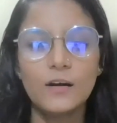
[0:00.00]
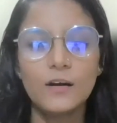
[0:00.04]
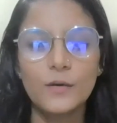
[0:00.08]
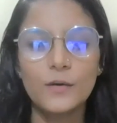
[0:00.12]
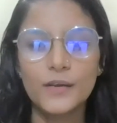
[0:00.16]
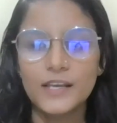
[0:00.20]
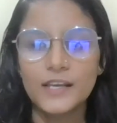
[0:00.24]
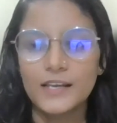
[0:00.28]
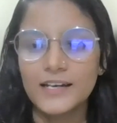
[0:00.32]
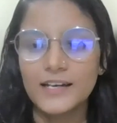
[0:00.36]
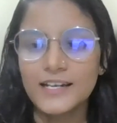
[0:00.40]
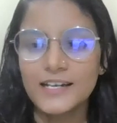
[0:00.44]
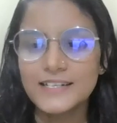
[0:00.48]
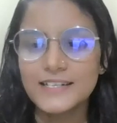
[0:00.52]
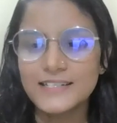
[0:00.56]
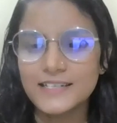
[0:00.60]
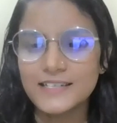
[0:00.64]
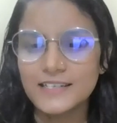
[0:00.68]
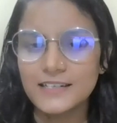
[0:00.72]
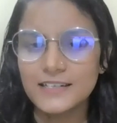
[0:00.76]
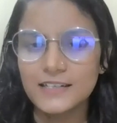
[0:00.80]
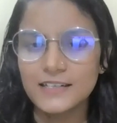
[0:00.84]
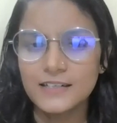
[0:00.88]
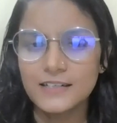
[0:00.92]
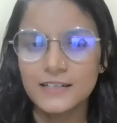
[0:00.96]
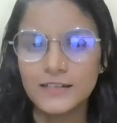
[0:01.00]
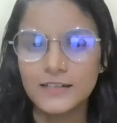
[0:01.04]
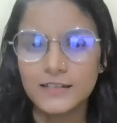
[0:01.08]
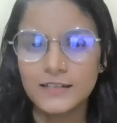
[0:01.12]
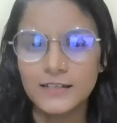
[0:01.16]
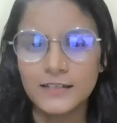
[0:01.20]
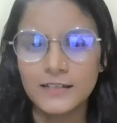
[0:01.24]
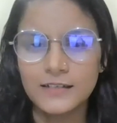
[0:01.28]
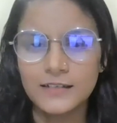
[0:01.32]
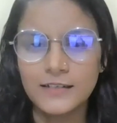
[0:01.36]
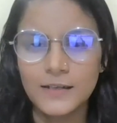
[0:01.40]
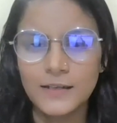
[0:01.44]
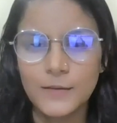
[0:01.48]
Okay. Let's
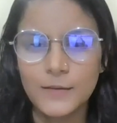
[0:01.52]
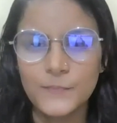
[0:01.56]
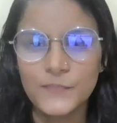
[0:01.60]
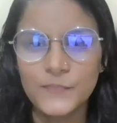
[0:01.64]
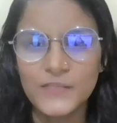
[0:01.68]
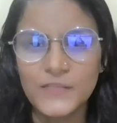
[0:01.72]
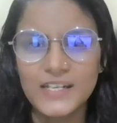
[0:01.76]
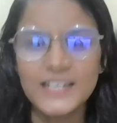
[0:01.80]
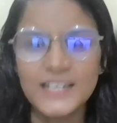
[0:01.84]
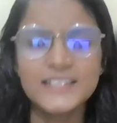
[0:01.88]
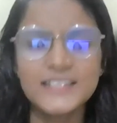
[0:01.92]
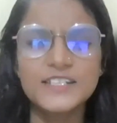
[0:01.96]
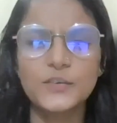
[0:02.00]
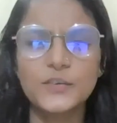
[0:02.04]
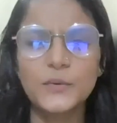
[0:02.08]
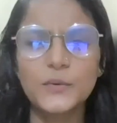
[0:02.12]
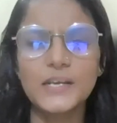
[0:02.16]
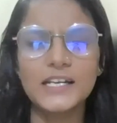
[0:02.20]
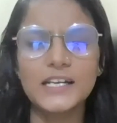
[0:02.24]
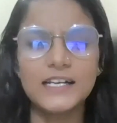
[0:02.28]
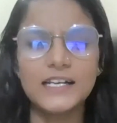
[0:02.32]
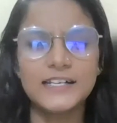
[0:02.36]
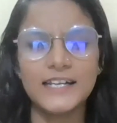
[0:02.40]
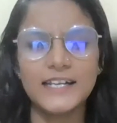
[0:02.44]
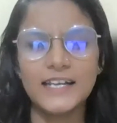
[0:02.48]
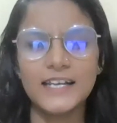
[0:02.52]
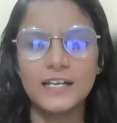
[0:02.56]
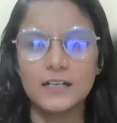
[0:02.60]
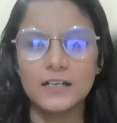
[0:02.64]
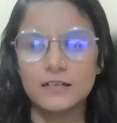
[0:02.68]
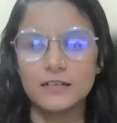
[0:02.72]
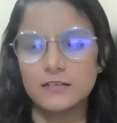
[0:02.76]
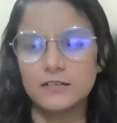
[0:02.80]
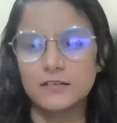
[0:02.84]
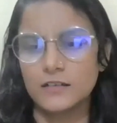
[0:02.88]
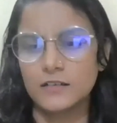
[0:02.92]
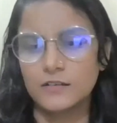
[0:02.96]
quickly take